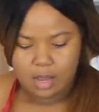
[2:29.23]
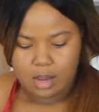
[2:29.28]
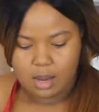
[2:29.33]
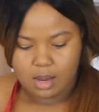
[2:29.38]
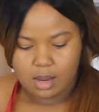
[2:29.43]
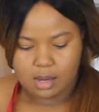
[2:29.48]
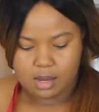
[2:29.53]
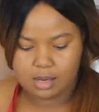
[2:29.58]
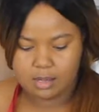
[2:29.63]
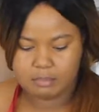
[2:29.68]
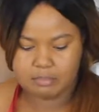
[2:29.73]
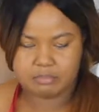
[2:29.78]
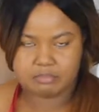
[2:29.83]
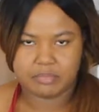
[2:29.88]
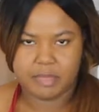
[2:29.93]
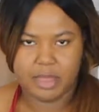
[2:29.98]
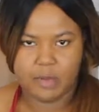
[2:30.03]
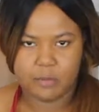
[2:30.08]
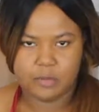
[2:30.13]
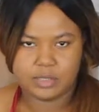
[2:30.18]

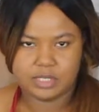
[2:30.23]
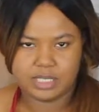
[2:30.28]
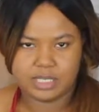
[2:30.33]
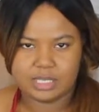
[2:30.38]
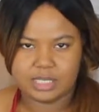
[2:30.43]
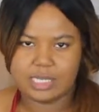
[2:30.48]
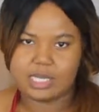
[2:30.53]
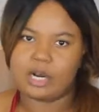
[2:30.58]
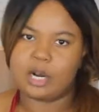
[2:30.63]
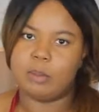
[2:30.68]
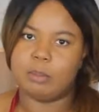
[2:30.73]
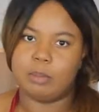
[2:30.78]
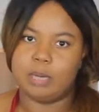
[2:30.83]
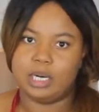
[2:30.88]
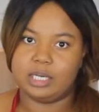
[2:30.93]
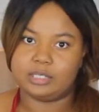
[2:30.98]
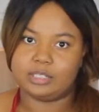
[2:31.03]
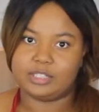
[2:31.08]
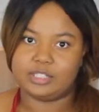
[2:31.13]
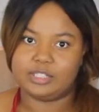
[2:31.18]
And we just did our
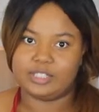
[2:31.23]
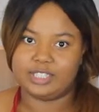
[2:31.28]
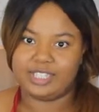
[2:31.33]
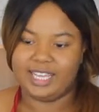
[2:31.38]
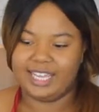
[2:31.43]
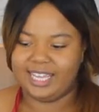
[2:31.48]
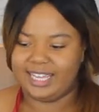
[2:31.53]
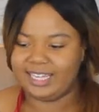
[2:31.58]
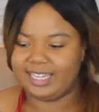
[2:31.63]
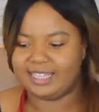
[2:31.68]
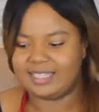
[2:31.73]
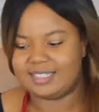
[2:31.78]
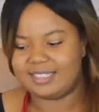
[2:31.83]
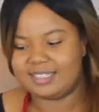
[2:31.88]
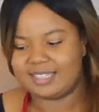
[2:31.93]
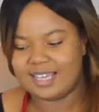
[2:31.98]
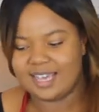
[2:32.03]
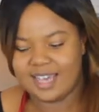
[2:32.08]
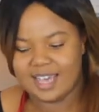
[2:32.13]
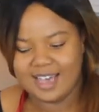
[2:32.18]
monster
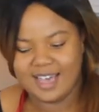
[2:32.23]
hands.